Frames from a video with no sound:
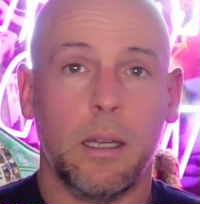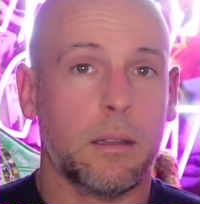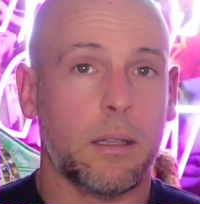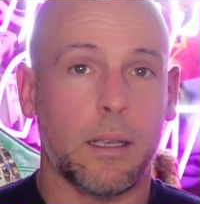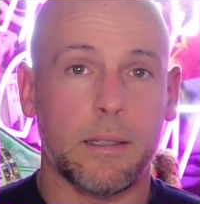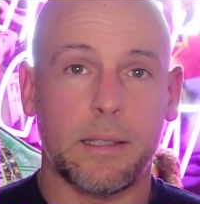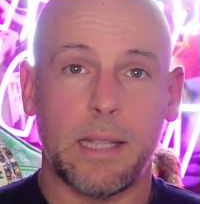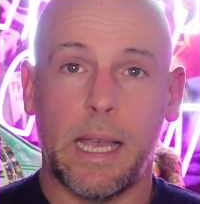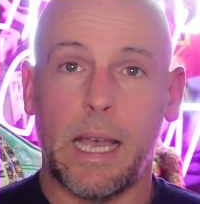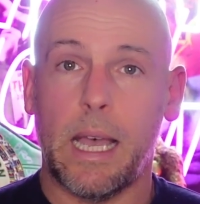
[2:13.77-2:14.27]

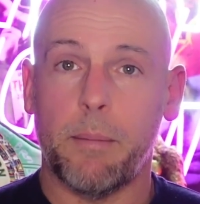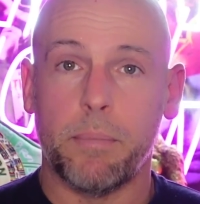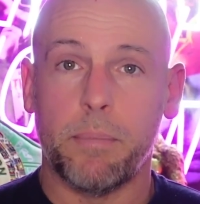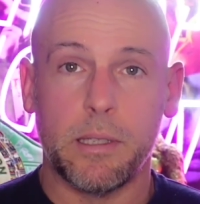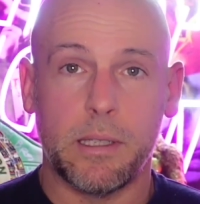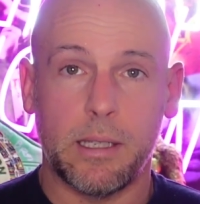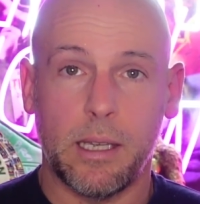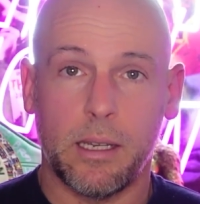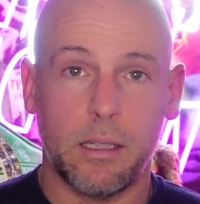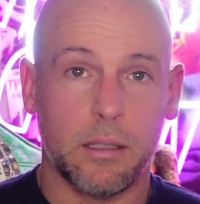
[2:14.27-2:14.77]
Does that happen
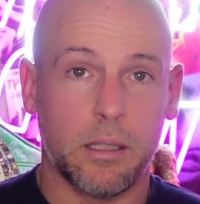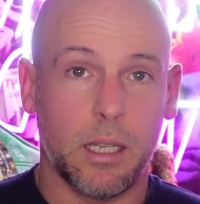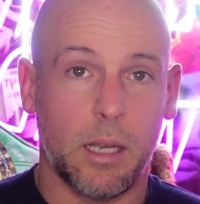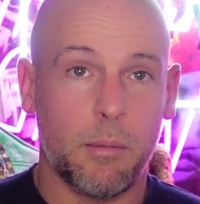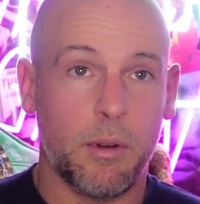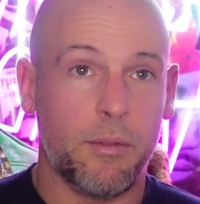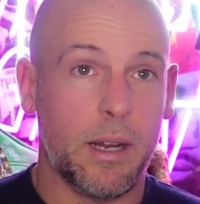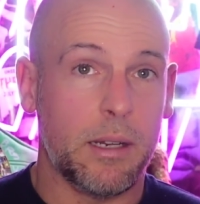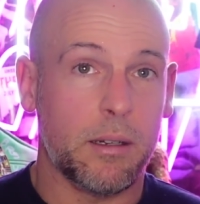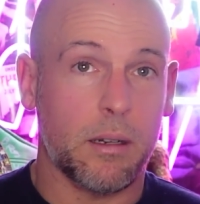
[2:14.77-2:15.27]
second time
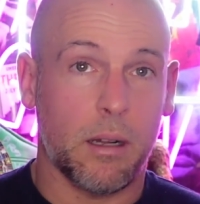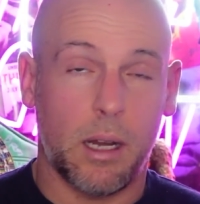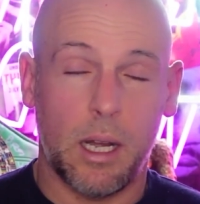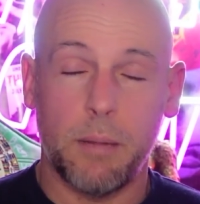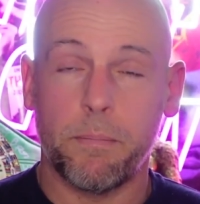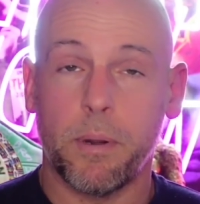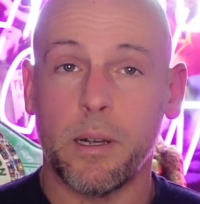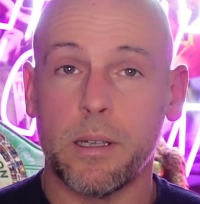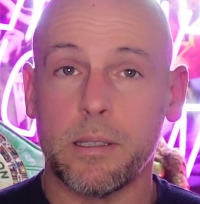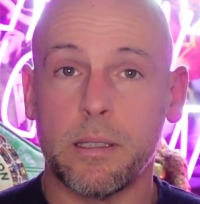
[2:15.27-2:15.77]
around? I
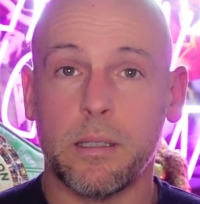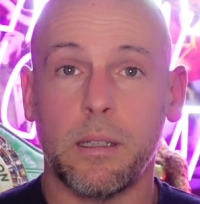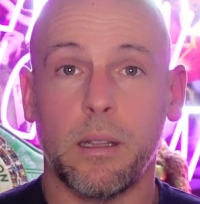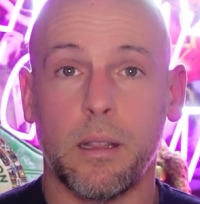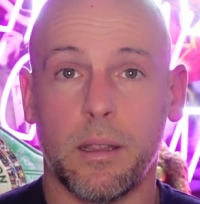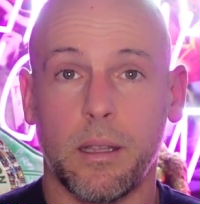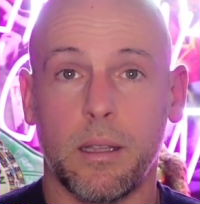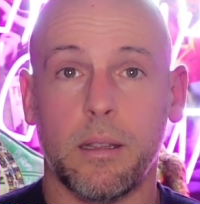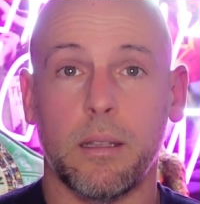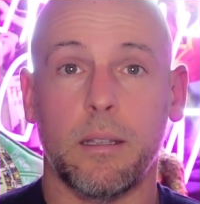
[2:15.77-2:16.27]
personally
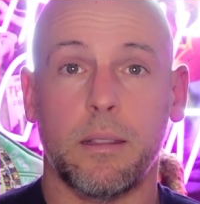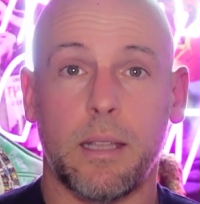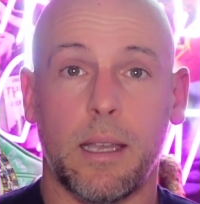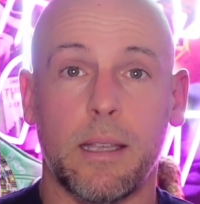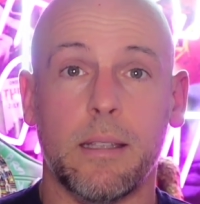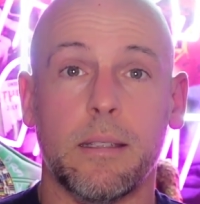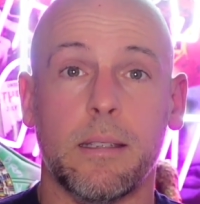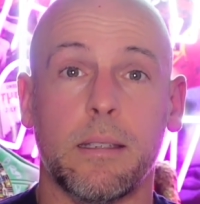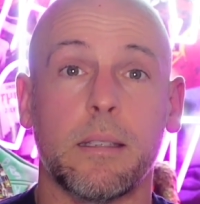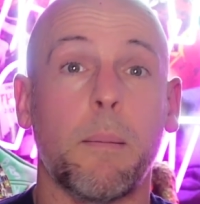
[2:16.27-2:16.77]
think that
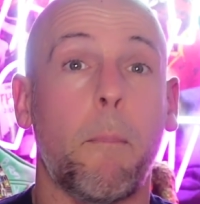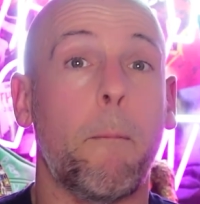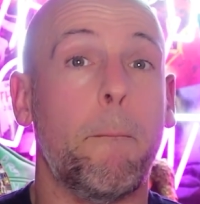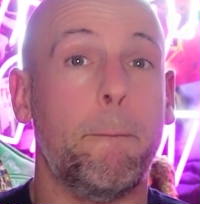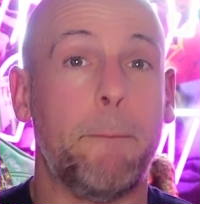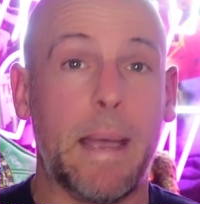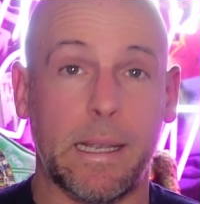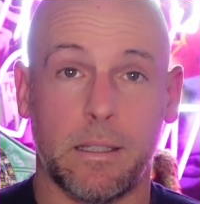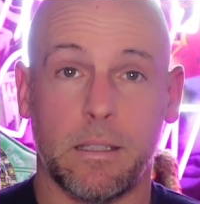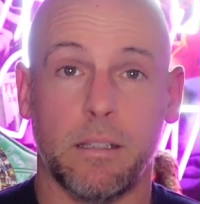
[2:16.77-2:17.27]
Denz is a
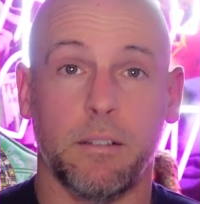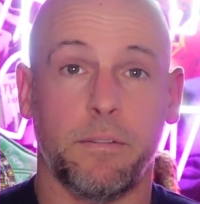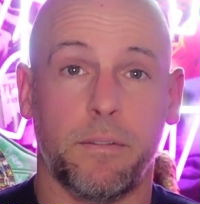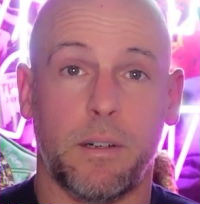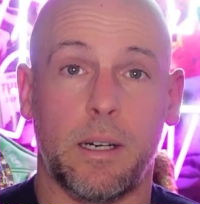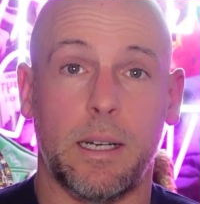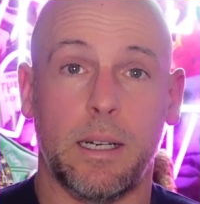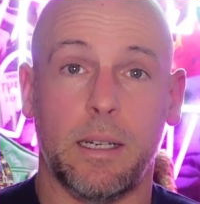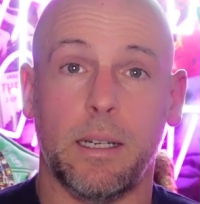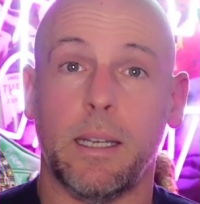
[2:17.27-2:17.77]
better
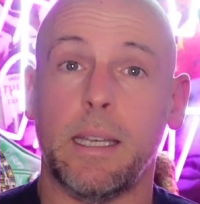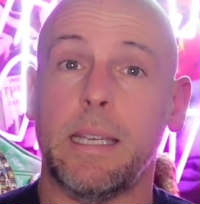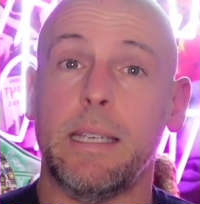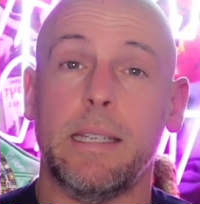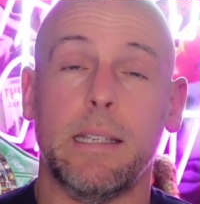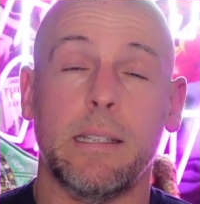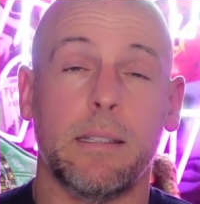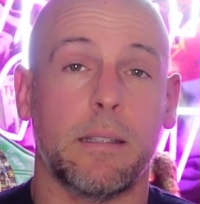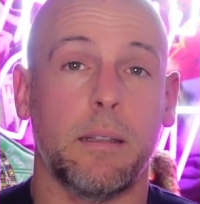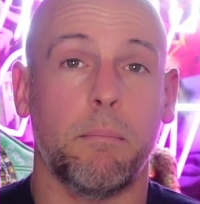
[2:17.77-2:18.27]
fighter.
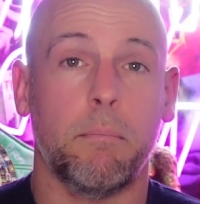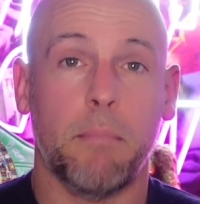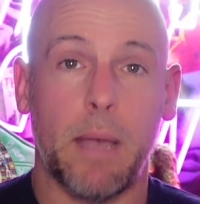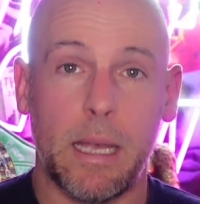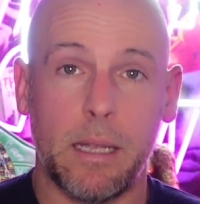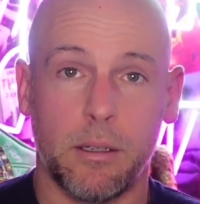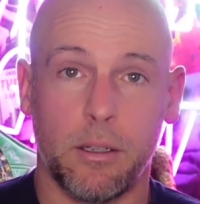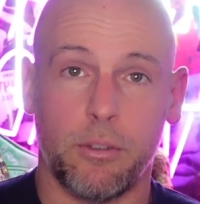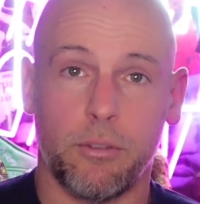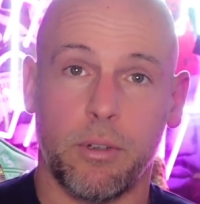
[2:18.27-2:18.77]
He is the
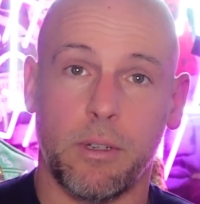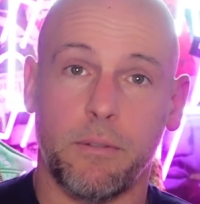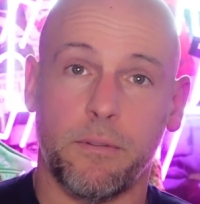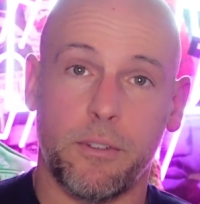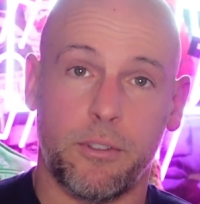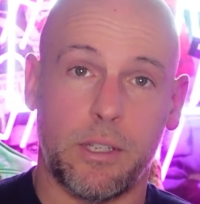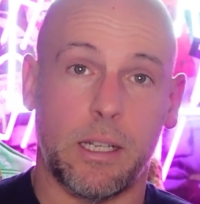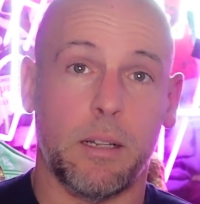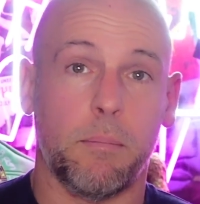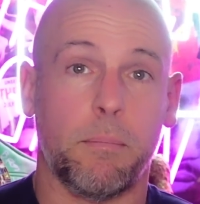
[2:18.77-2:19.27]
mandatory for
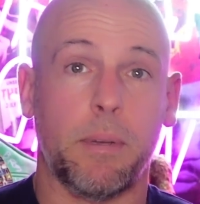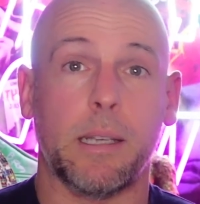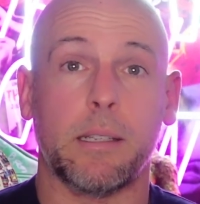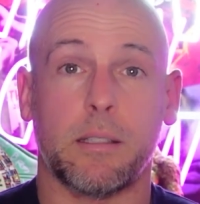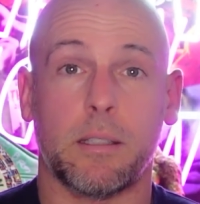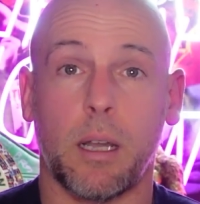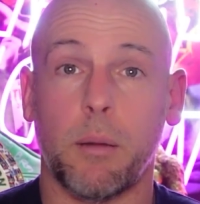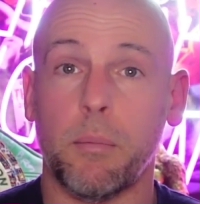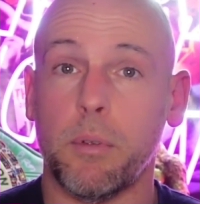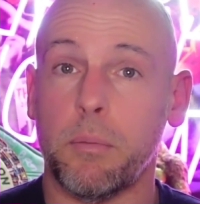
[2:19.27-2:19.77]
Janibek's
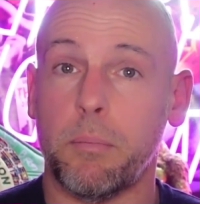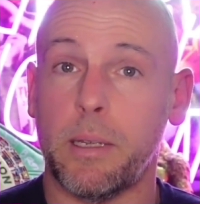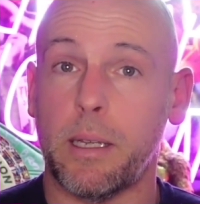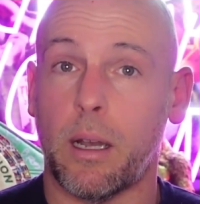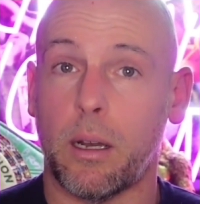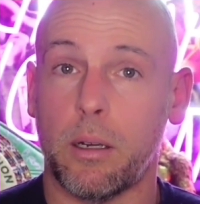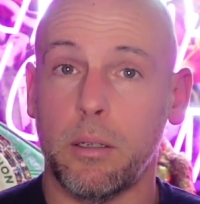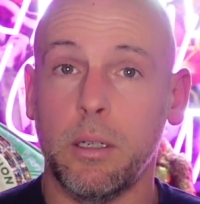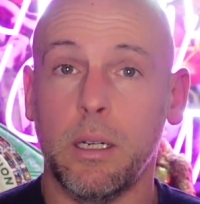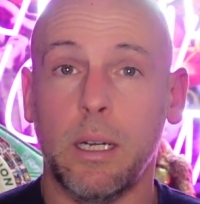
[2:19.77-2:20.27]

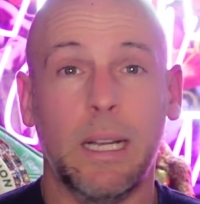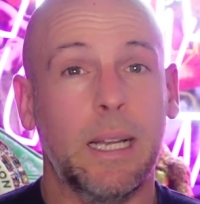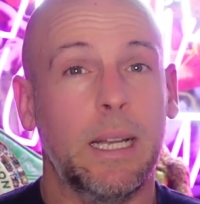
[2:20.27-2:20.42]
WBO.